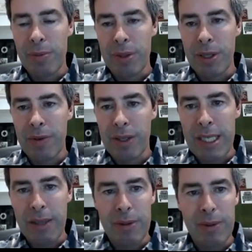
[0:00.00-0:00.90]
preserve
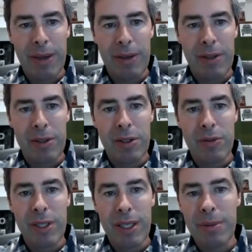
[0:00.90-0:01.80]
those ligaments without going
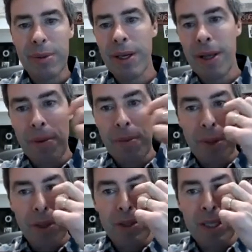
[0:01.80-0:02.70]
too deep,
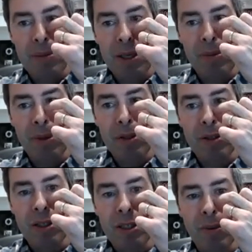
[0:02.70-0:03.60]
but at the same time, not
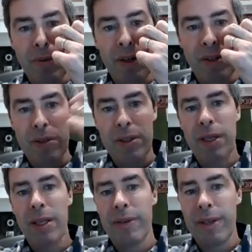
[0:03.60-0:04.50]
too superficial. So
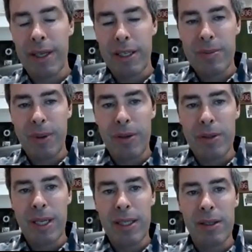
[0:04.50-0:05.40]
you're leaving
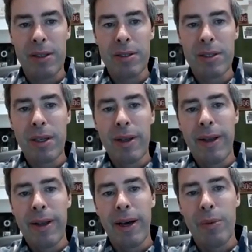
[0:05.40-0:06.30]
exposed tendons,
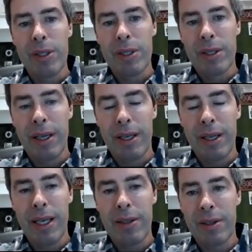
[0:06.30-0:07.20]
uh, which can then
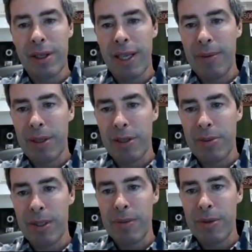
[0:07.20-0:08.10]
adhere to the
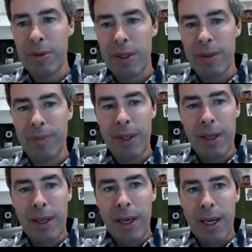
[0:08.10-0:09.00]
capsulotomy subsequently.
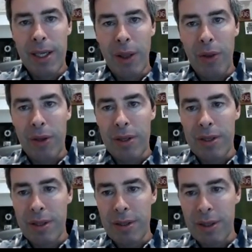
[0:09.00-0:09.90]
And the other thing
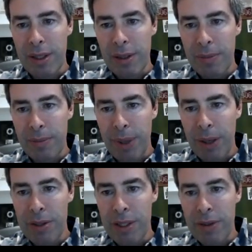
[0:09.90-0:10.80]
is that the
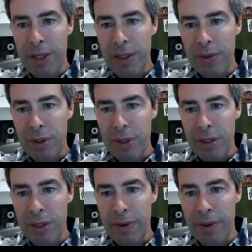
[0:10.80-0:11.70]
posterior
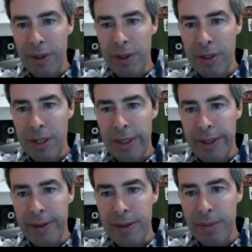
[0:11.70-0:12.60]
interosseous nerve, here you can see it
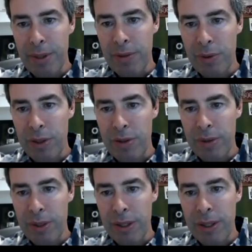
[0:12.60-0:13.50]
here, it's a beautiful
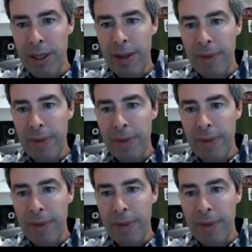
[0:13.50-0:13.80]
description here.